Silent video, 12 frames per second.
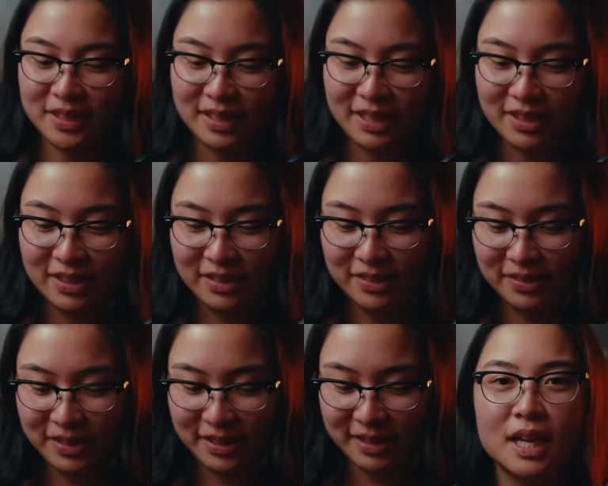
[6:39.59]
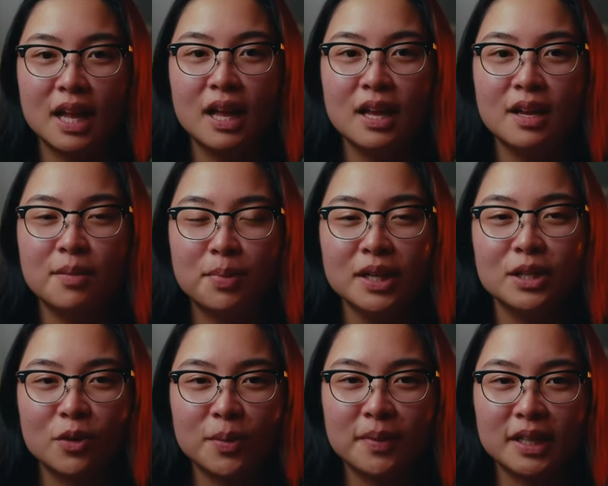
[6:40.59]
There it goes. But
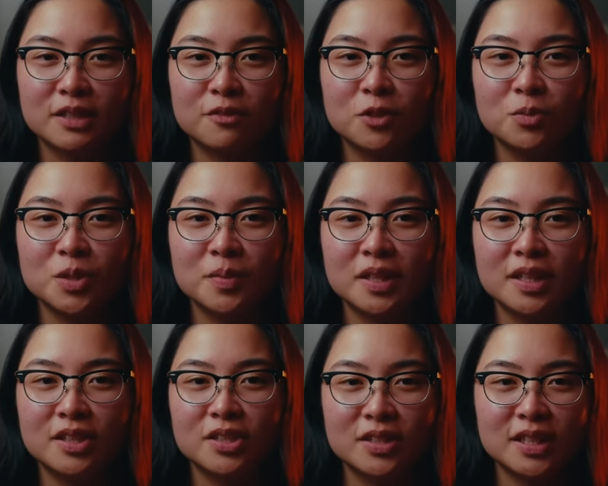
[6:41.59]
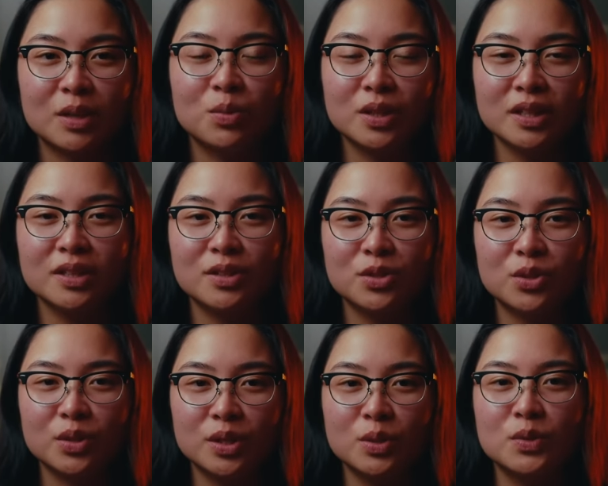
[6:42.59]
going back to film simulations, I really
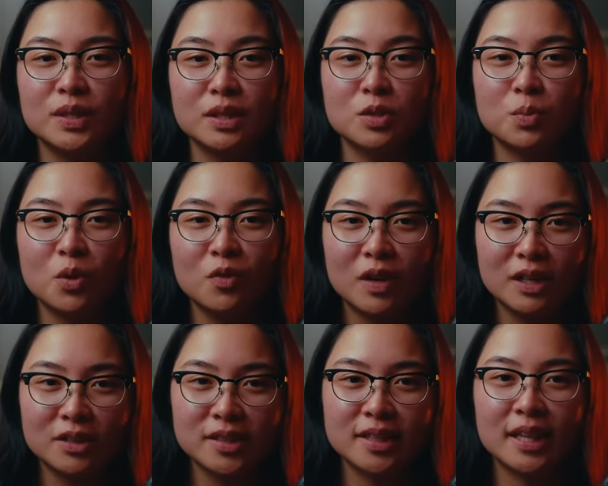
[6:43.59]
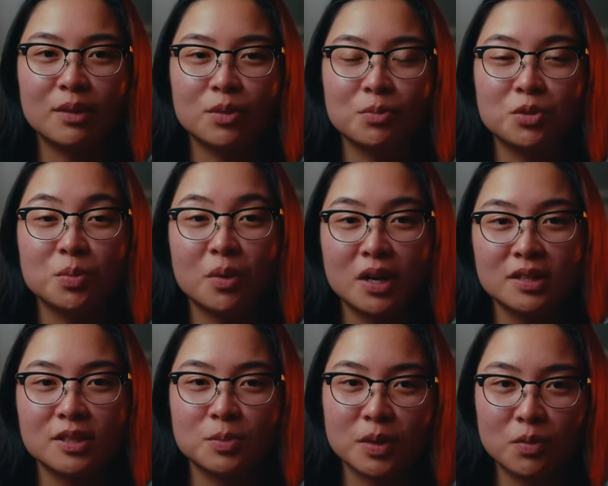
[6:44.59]
enjoy using these profiles in Lightroom to
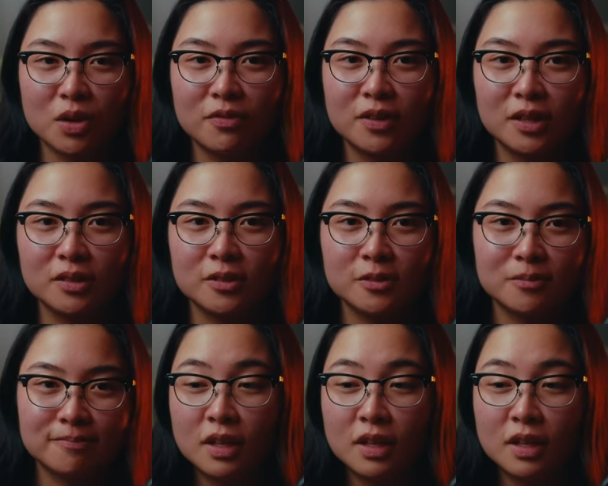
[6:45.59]
process my raw files.